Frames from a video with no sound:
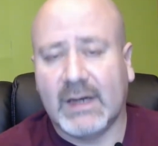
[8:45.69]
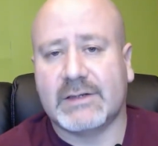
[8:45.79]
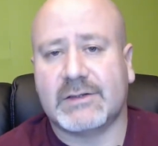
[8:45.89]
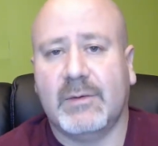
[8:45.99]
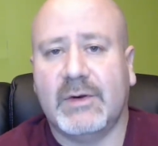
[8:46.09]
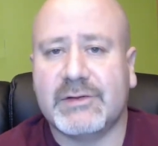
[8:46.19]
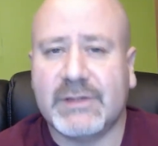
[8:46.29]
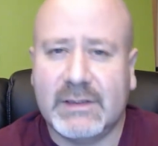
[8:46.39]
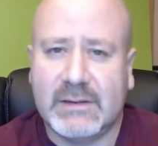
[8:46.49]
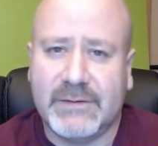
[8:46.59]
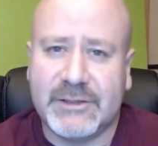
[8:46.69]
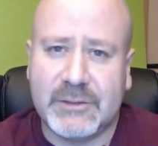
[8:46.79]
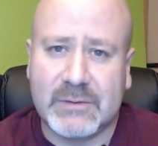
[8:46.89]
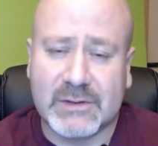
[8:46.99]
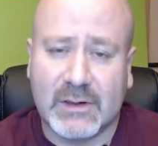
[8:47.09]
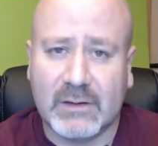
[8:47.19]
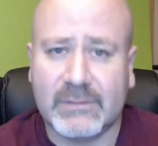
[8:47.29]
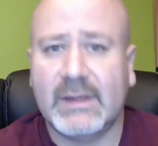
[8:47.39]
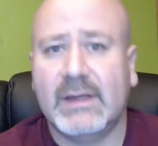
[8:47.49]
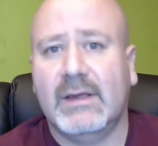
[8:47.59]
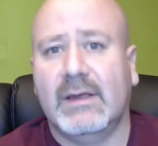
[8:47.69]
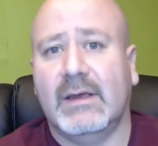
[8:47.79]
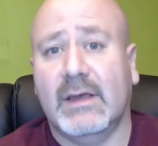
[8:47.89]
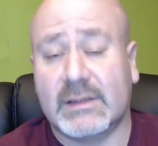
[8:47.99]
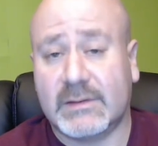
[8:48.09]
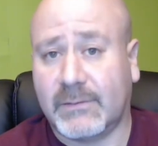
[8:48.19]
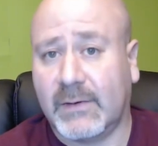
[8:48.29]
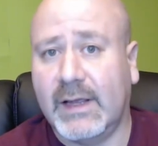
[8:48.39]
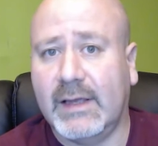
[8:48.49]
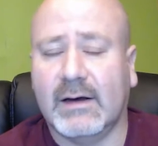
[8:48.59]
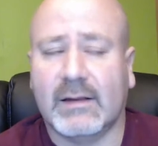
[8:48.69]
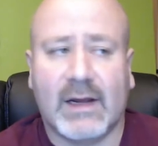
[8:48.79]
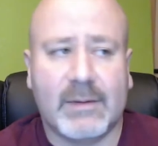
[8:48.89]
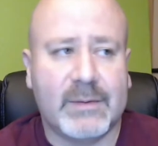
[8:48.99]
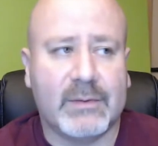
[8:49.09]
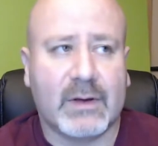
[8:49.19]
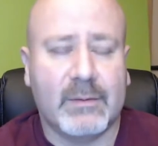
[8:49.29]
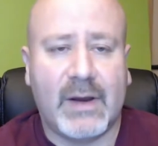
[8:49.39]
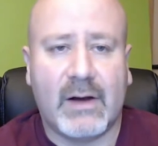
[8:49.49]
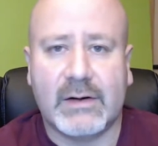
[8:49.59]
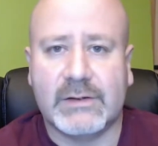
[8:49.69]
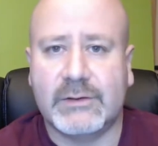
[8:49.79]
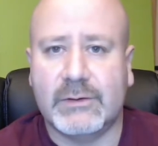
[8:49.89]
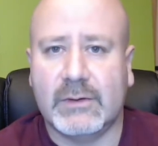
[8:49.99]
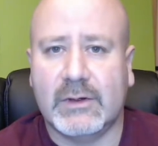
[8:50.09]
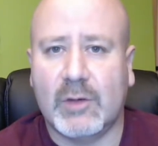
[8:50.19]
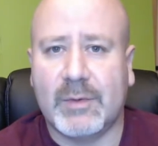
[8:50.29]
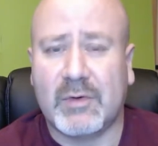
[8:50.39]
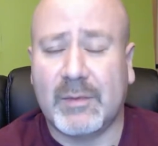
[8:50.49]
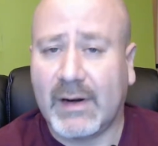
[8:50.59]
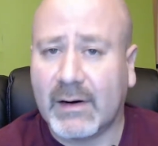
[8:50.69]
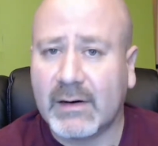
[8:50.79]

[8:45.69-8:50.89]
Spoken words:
So I've been using DaVinci Resolve. It's free. A lot of people compare it to Adobe Premiere.